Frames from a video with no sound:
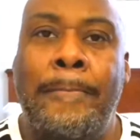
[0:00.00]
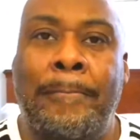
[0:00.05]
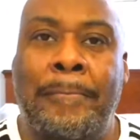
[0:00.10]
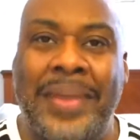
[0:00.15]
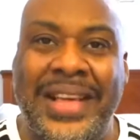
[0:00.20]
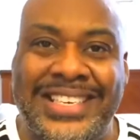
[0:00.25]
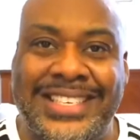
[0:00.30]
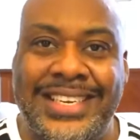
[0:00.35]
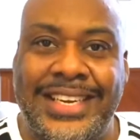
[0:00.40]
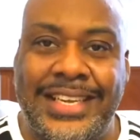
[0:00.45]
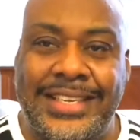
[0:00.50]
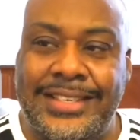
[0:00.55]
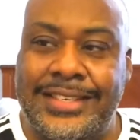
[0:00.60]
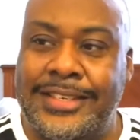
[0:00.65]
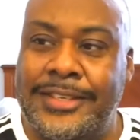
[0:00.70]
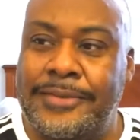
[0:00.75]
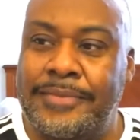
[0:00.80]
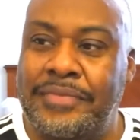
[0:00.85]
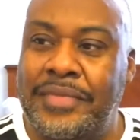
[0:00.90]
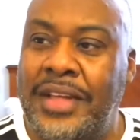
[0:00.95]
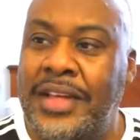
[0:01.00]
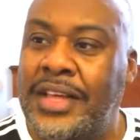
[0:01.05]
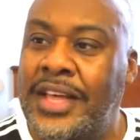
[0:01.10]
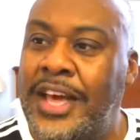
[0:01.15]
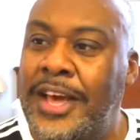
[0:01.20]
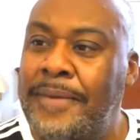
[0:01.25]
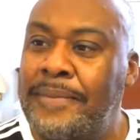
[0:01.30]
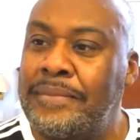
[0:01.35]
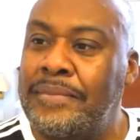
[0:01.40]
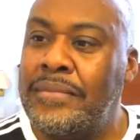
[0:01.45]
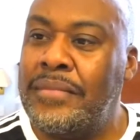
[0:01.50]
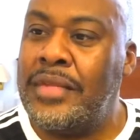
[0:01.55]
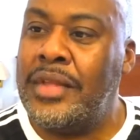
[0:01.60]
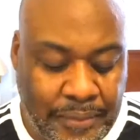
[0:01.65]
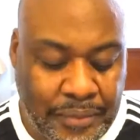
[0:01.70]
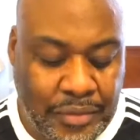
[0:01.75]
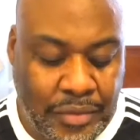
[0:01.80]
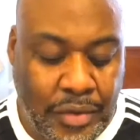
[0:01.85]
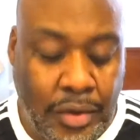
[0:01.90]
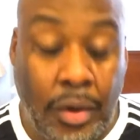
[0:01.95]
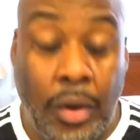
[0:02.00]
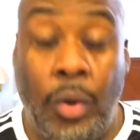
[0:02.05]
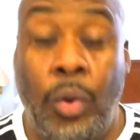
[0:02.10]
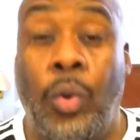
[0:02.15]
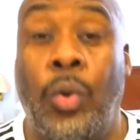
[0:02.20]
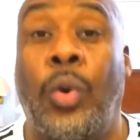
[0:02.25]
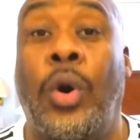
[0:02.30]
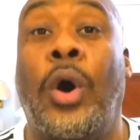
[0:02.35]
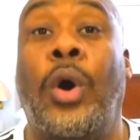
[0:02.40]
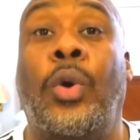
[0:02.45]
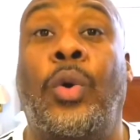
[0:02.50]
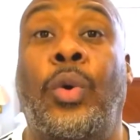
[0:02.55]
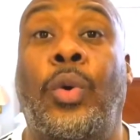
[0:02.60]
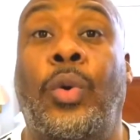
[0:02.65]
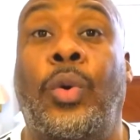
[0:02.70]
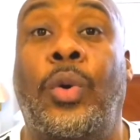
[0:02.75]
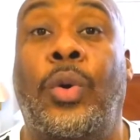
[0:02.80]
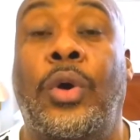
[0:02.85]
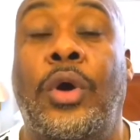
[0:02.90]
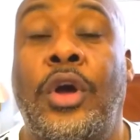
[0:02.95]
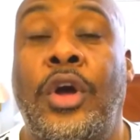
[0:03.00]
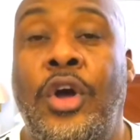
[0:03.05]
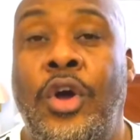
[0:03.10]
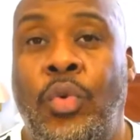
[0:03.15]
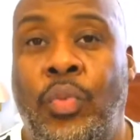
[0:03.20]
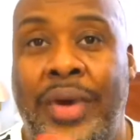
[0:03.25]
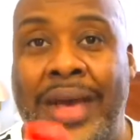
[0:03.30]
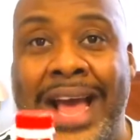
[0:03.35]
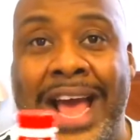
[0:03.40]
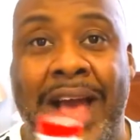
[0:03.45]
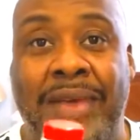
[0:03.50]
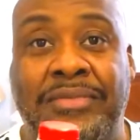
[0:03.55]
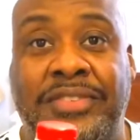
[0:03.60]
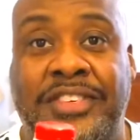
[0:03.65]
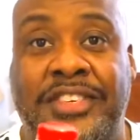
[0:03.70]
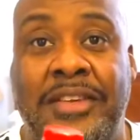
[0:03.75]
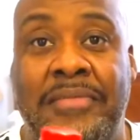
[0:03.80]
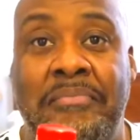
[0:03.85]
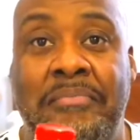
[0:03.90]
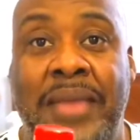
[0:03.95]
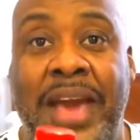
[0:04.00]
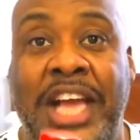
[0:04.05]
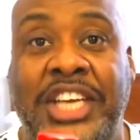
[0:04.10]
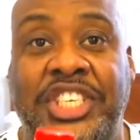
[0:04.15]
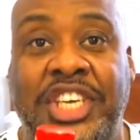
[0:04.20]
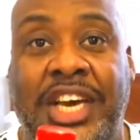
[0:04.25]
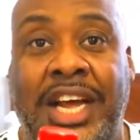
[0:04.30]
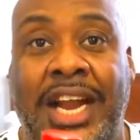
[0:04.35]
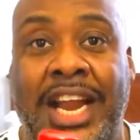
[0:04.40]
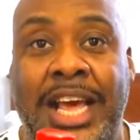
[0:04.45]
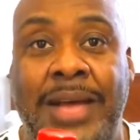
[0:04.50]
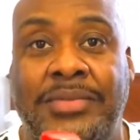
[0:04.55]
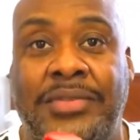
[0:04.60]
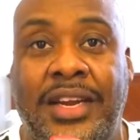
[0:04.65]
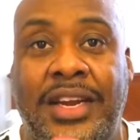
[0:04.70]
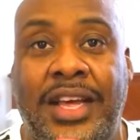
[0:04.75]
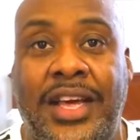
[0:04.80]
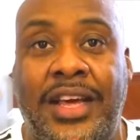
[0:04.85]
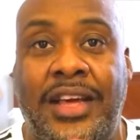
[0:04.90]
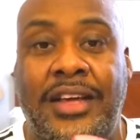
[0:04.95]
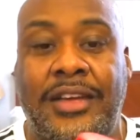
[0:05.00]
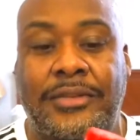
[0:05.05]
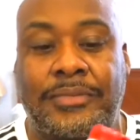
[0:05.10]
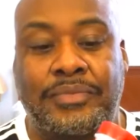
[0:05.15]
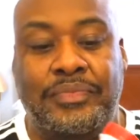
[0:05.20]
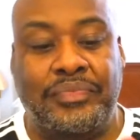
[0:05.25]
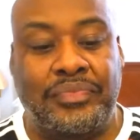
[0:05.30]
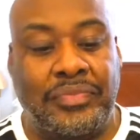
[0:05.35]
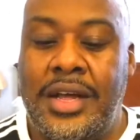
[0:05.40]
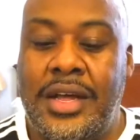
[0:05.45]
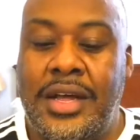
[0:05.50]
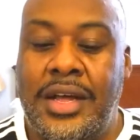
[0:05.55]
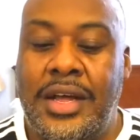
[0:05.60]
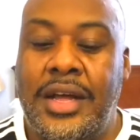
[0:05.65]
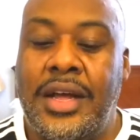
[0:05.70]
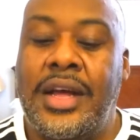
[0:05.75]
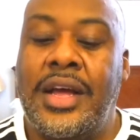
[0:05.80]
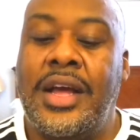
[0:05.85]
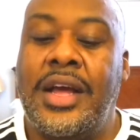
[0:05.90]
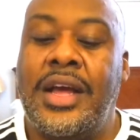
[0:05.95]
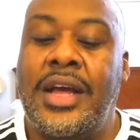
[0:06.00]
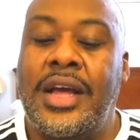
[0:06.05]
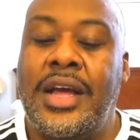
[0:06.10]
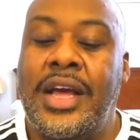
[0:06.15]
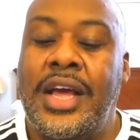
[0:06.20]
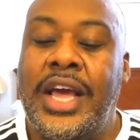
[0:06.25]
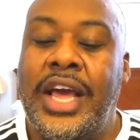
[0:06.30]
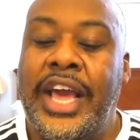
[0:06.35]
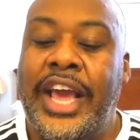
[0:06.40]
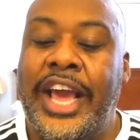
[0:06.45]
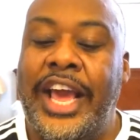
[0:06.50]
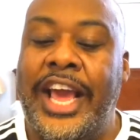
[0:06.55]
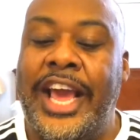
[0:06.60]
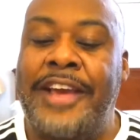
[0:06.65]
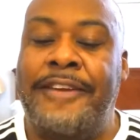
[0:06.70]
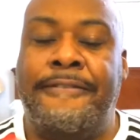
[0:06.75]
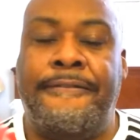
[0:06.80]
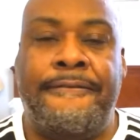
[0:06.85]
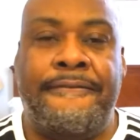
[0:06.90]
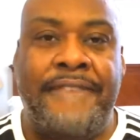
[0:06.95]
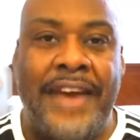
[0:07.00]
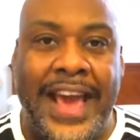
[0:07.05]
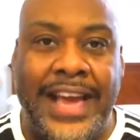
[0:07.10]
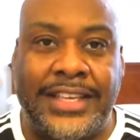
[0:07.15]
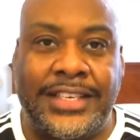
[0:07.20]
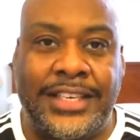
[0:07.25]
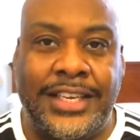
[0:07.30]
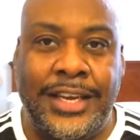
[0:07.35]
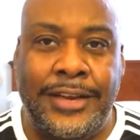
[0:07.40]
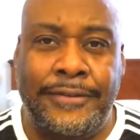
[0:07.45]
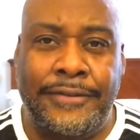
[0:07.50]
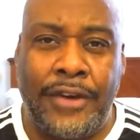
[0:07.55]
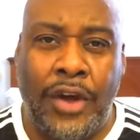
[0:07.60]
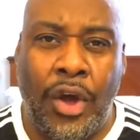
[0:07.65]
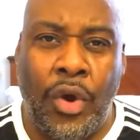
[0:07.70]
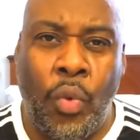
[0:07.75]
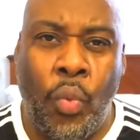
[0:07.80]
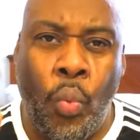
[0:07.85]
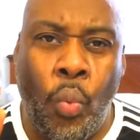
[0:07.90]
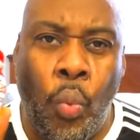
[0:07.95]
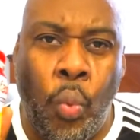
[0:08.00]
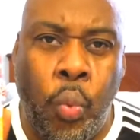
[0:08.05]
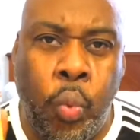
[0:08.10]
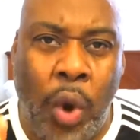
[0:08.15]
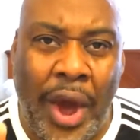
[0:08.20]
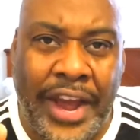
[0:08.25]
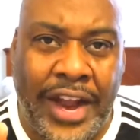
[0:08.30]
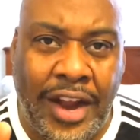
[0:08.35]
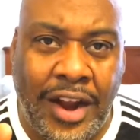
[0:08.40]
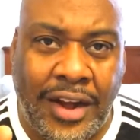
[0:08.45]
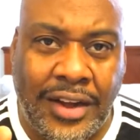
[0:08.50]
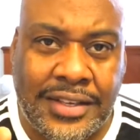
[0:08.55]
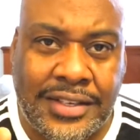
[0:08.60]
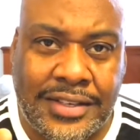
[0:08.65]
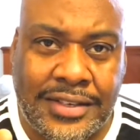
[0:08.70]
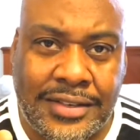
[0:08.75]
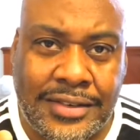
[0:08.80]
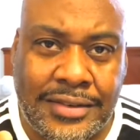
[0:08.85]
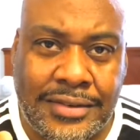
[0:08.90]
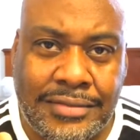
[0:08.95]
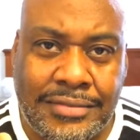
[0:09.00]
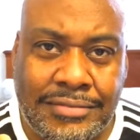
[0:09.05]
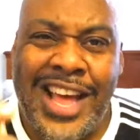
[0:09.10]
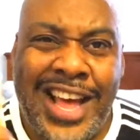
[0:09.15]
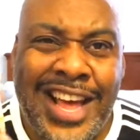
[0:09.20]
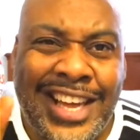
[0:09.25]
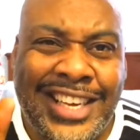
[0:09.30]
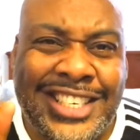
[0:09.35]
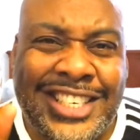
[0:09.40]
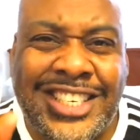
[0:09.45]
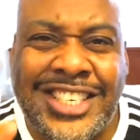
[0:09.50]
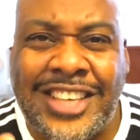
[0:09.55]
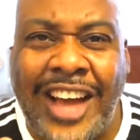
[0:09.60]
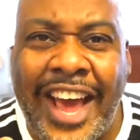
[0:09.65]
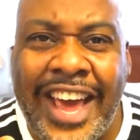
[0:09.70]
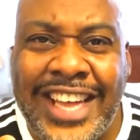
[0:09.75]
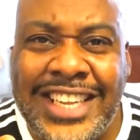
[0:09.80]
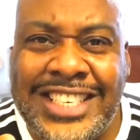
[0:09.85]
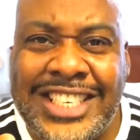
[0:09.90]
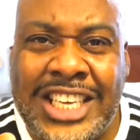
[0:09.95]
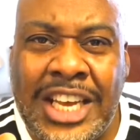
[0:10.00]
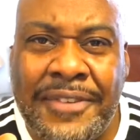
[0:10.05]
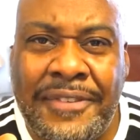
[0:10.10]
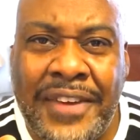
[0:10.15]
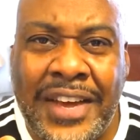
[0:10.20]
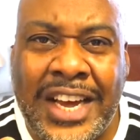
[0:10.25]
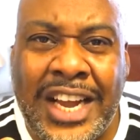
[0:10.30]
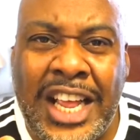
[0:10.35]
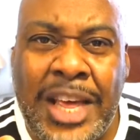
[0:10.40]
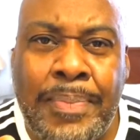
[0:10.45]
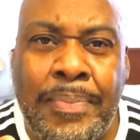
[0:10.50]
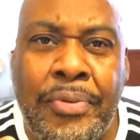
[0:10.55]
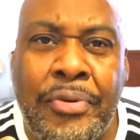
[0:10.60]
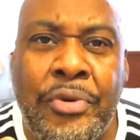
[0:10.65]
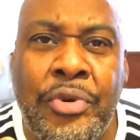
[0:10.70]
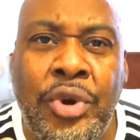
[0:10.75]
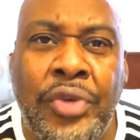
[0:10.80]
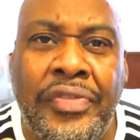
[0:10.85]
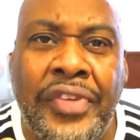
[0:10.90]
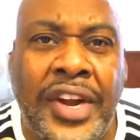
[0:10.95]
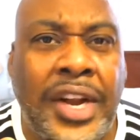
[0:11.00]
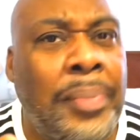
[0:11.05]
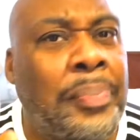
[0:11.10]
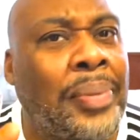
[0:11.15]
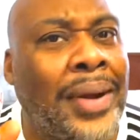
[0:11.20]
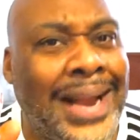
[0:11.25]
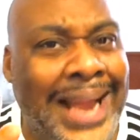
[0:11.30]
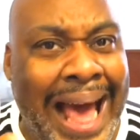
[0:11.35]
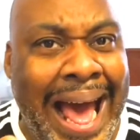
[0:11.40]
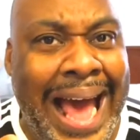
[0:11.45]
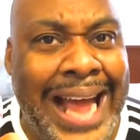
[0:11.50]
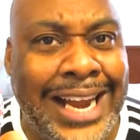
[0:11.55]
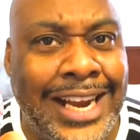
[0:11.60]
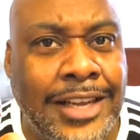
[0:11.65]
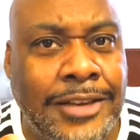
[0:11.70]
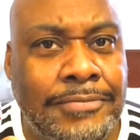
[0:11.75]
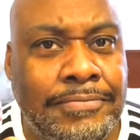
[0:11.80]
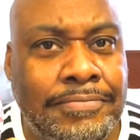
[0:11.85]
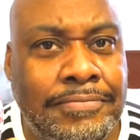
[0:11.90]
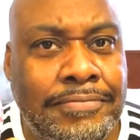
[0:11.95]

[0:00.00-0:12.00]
business, okay? Whoa, we have some major claims on here. Effective weight loss. Scientifically proven plan.